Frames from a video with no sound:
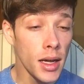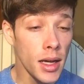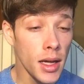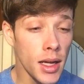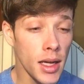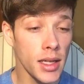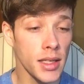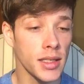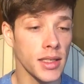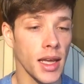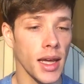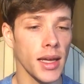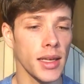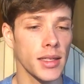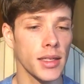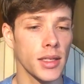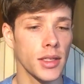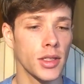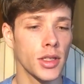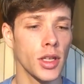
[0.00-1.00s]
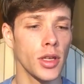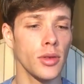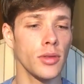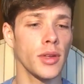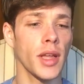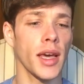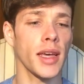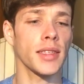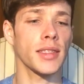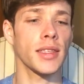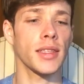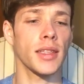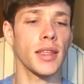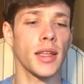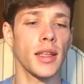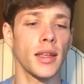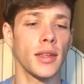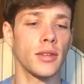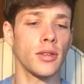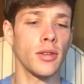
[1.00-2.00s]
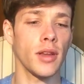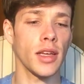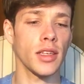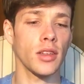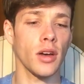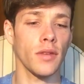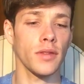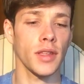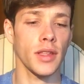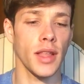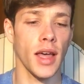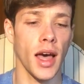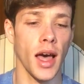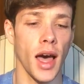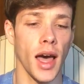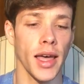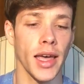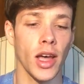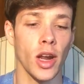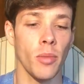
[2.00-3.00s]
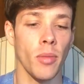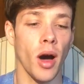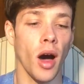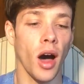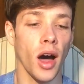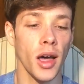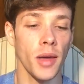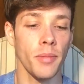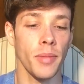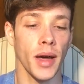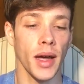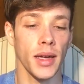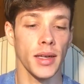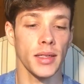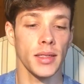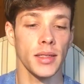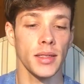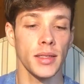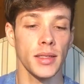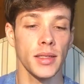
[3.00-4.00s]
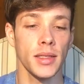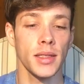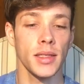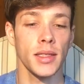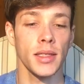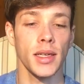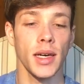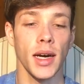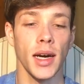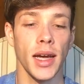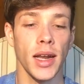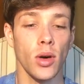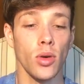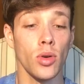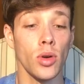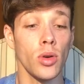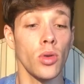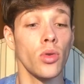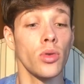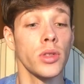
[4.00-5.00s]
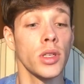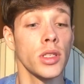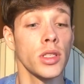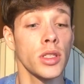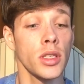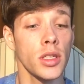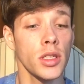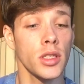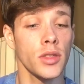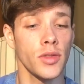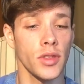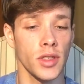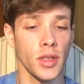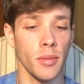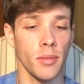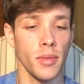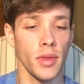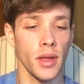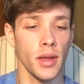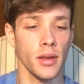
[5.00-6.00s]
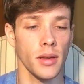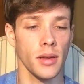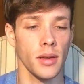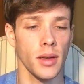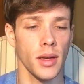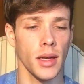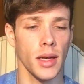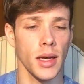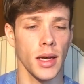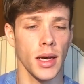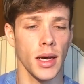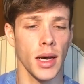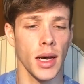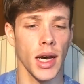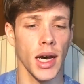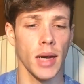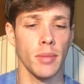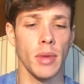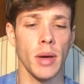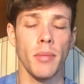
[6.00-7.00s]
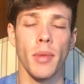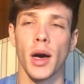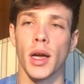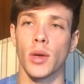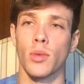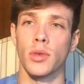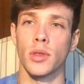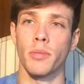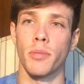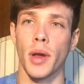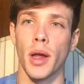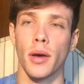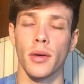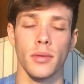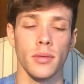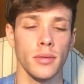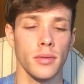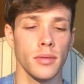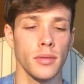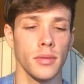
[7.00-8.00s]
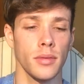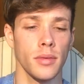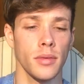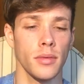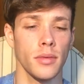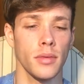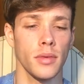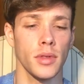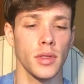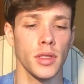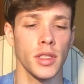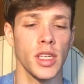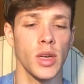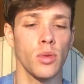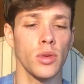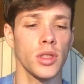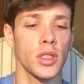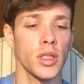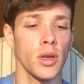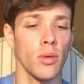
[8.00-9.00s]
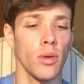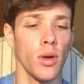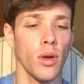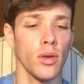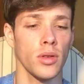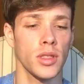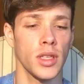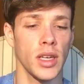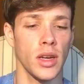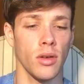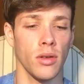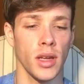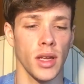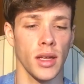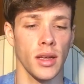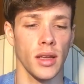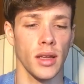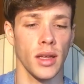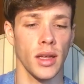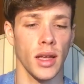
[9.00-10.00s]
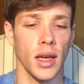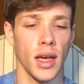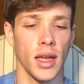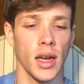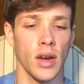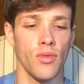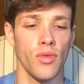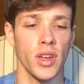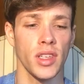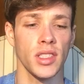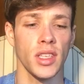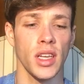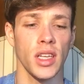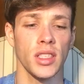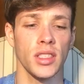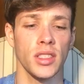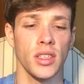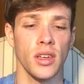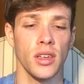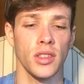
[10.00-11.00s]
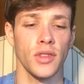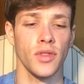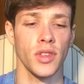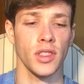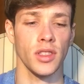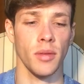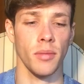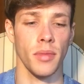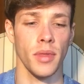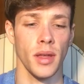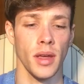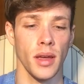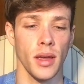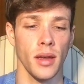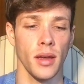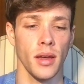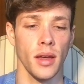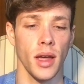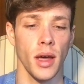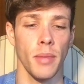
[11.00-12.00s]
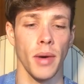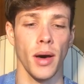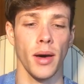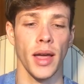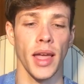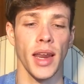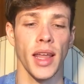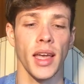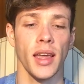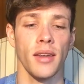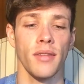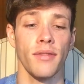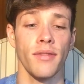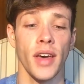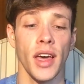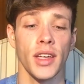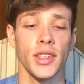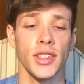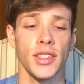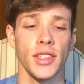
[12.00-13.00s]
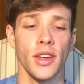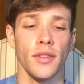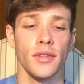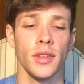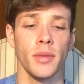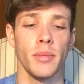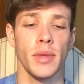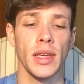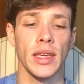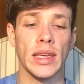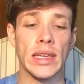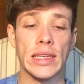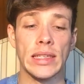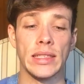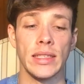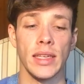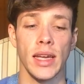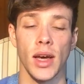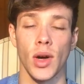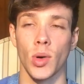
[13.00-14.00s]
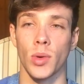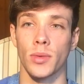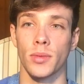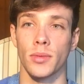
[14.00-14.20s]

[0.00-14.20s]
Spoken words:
He said 2 days after that, I get on my iPad and get on Google to search for something. And my mind was blown. She was still logged in on it and had recently searched for something about getting an infection after being eaten out.